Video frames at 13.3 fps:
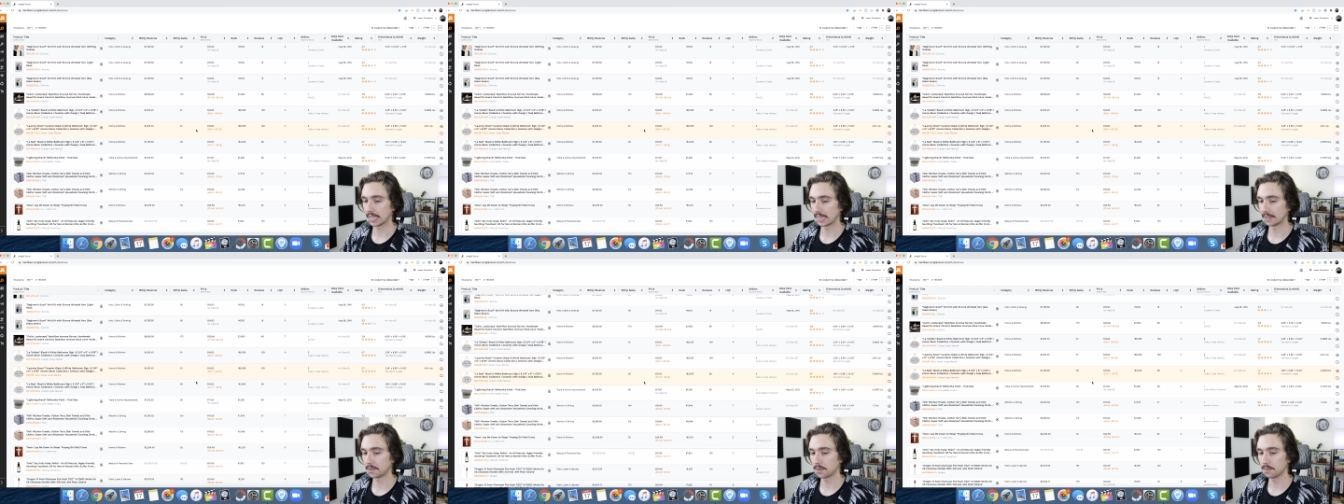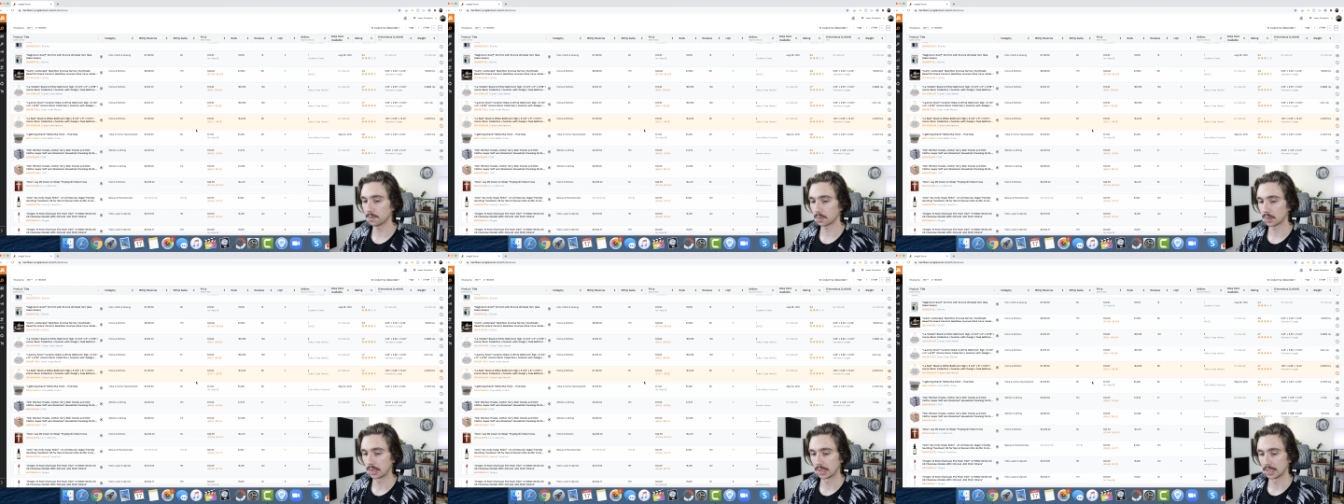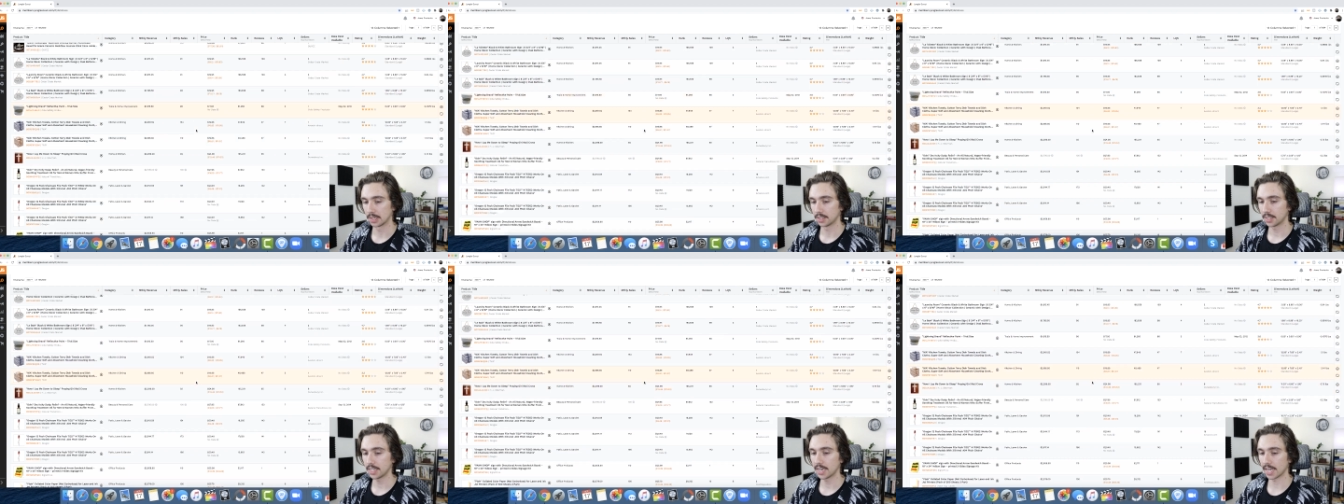And if you've
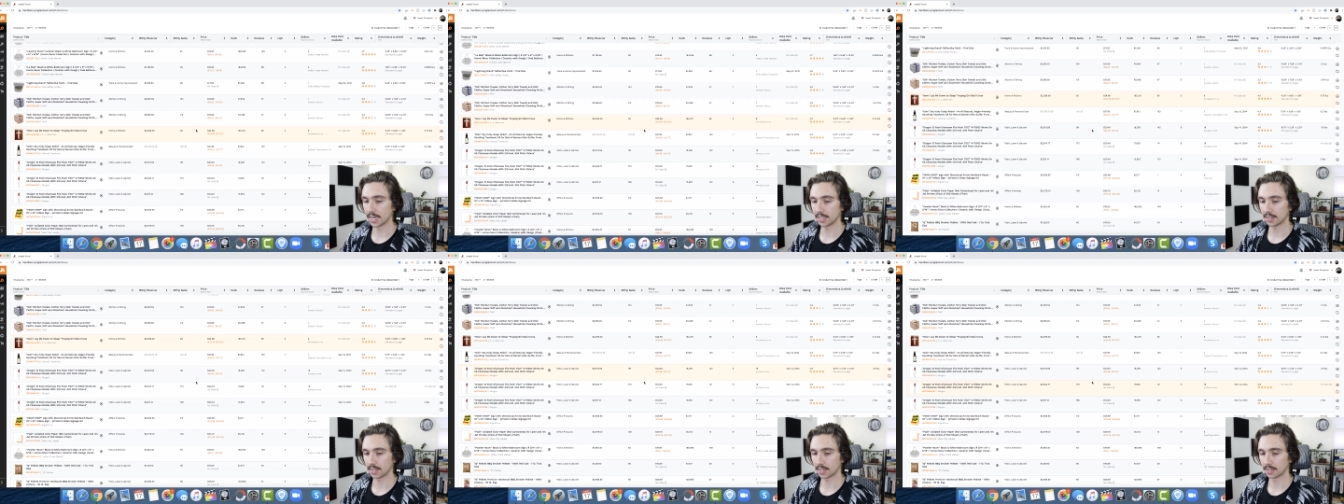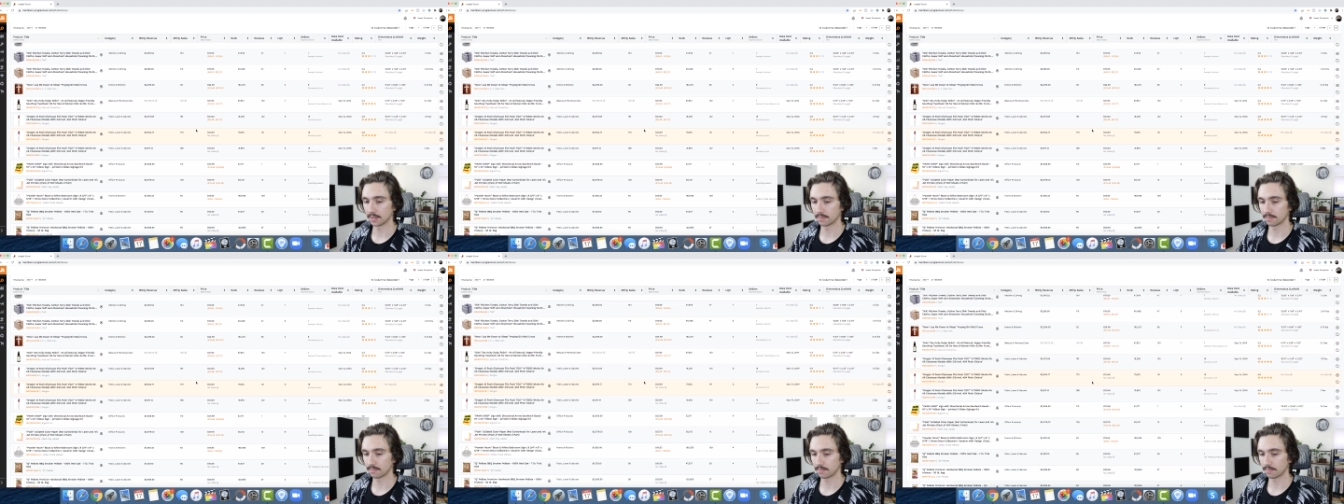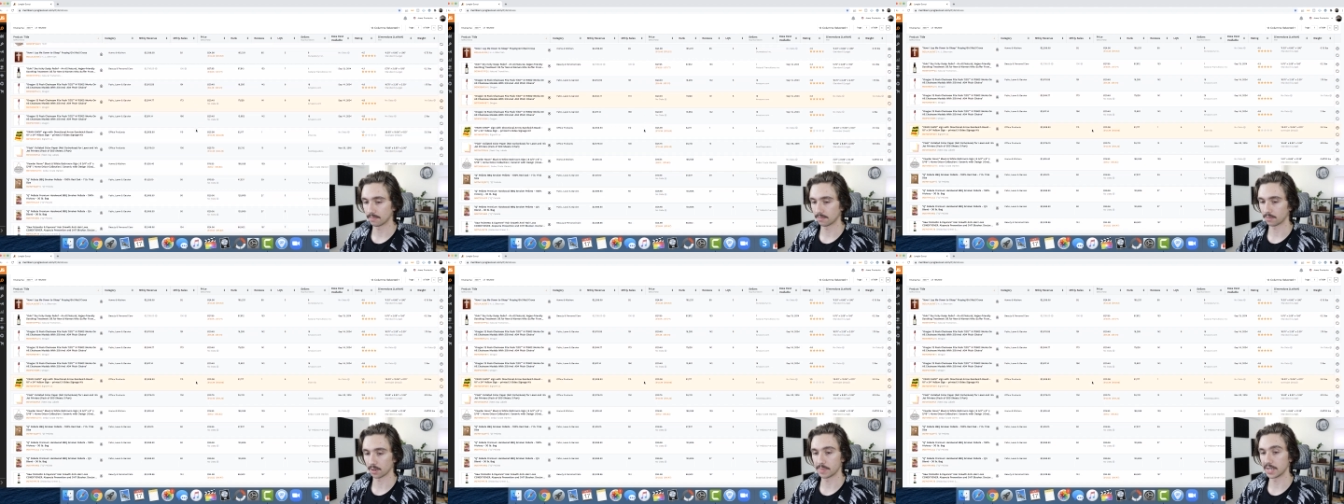seen anything
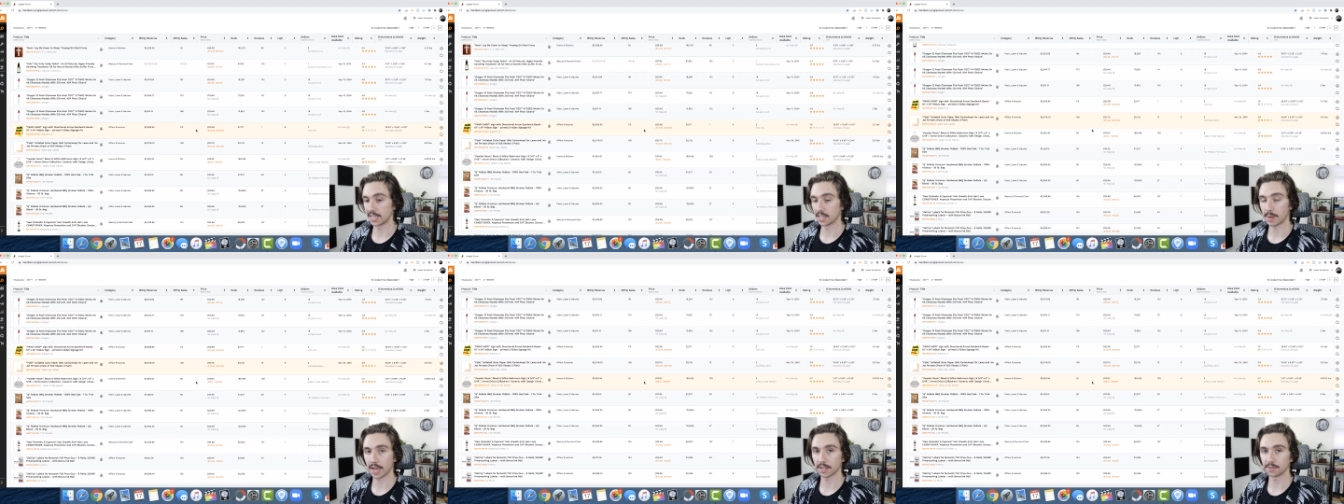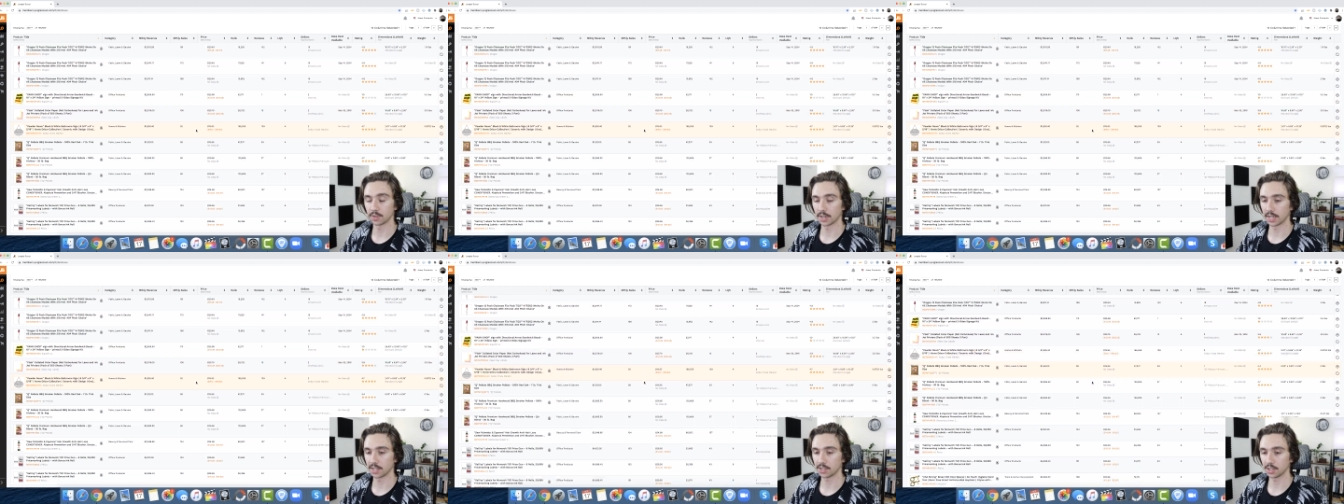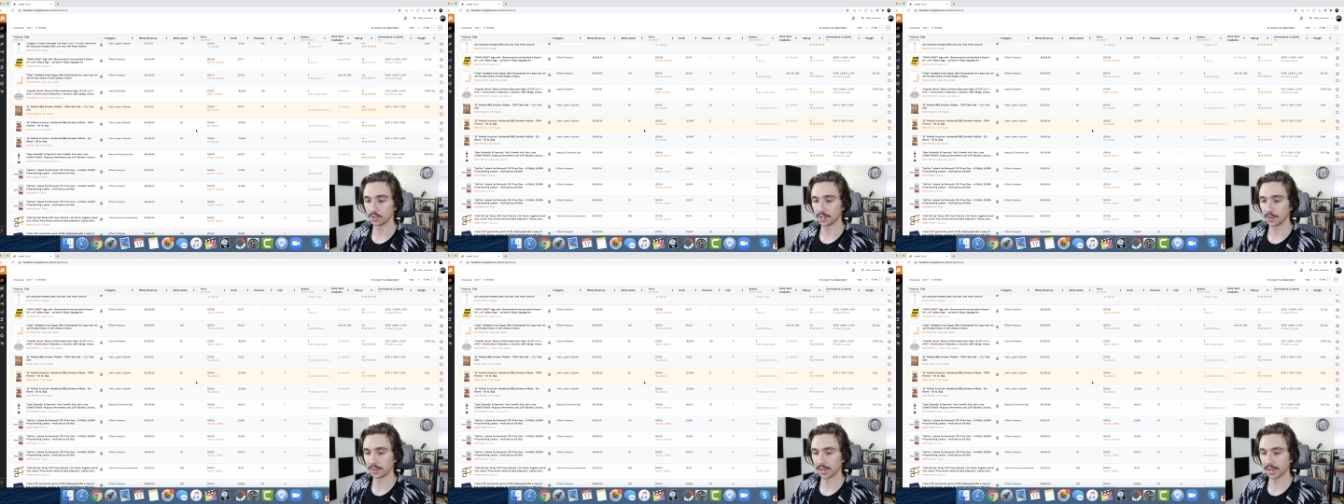from me in the past few days, you'll
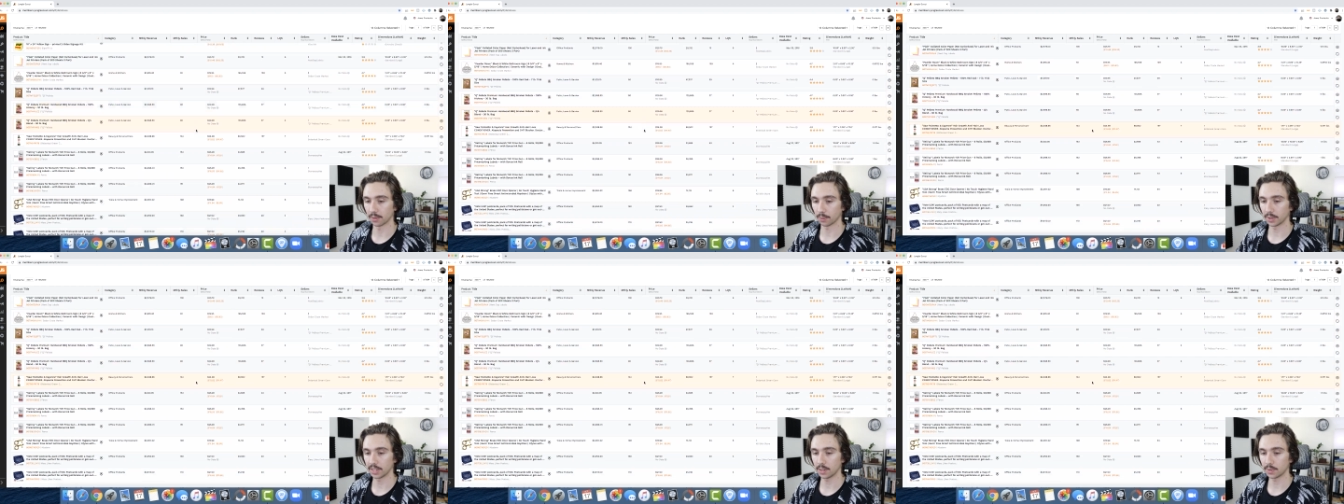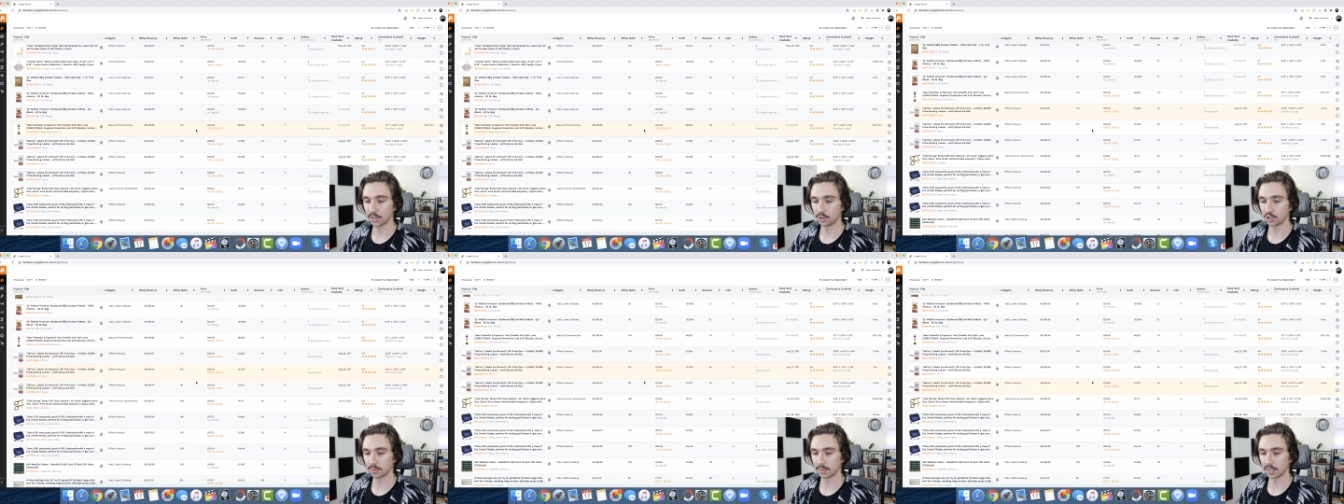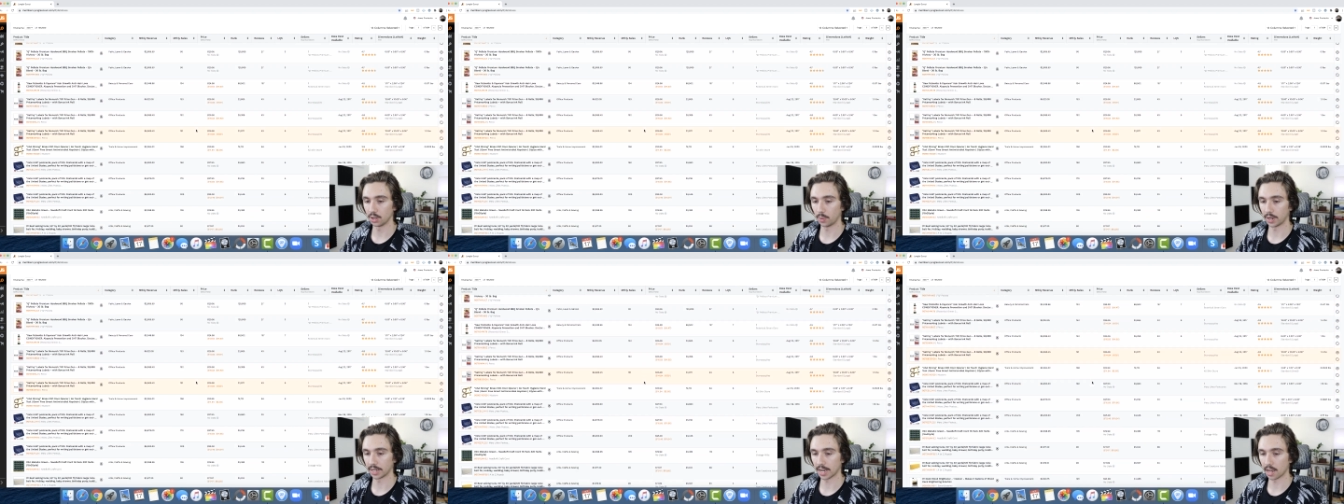know that really what you should be
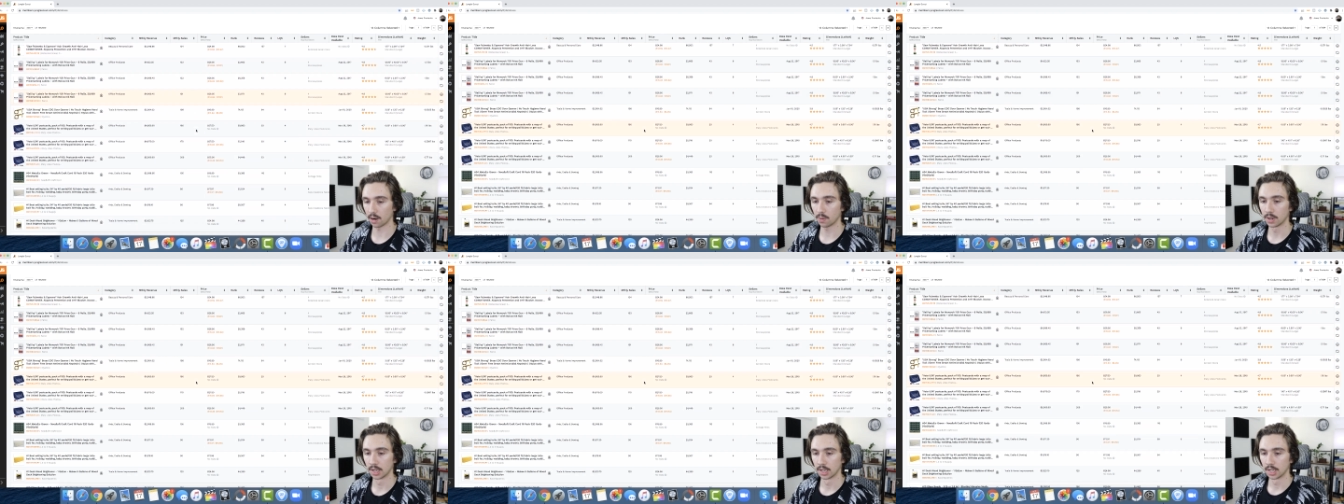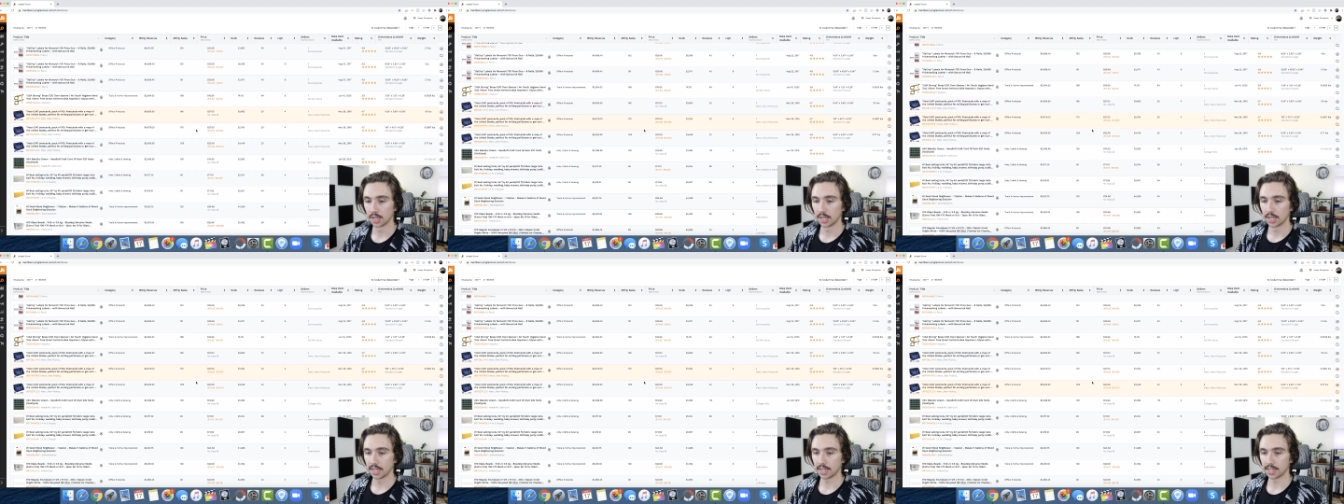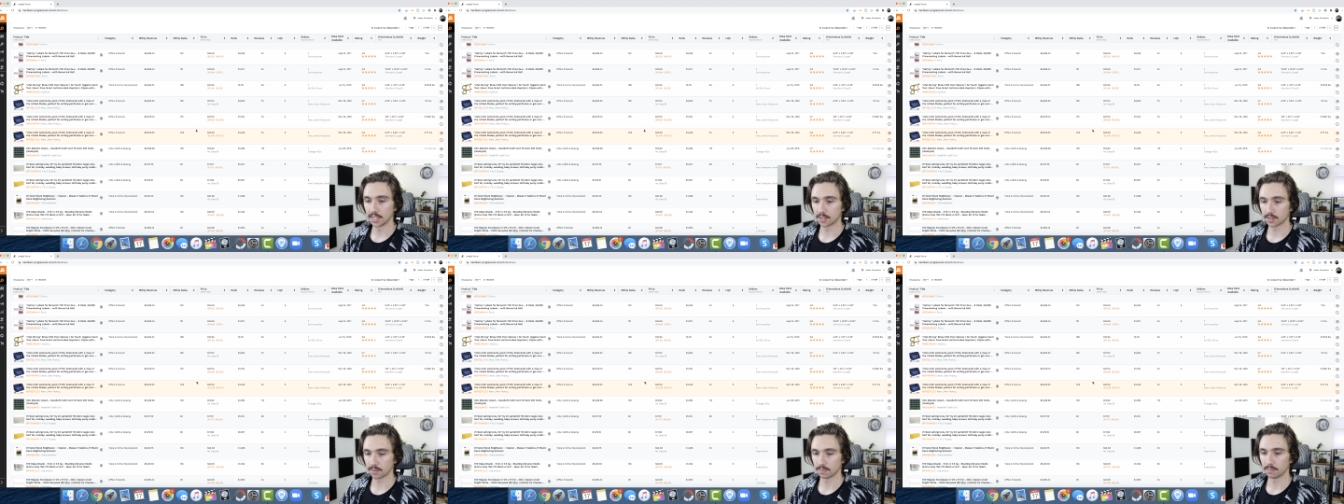doing now
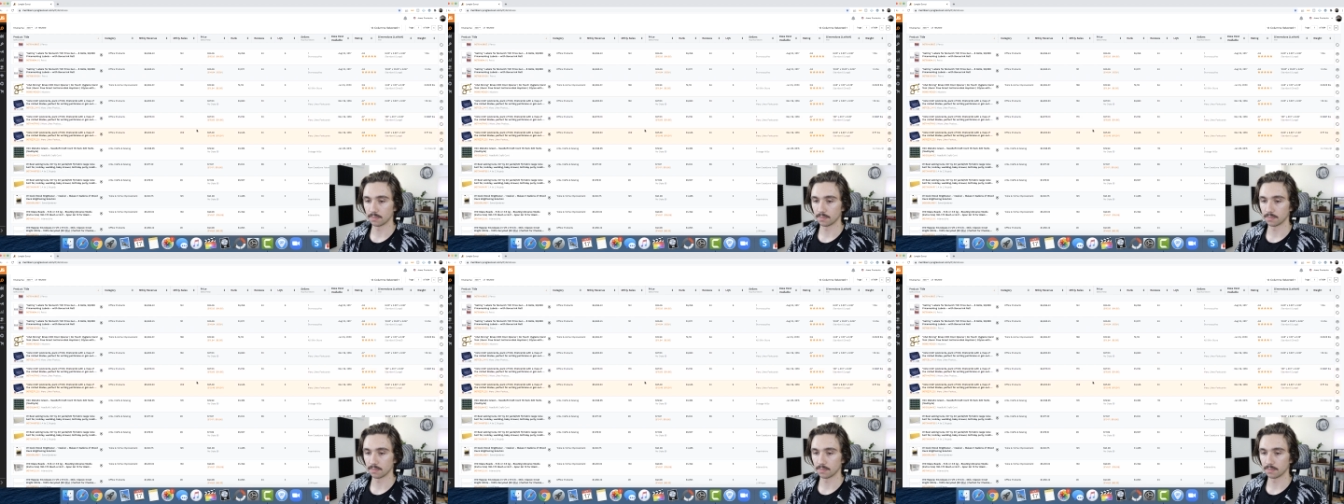is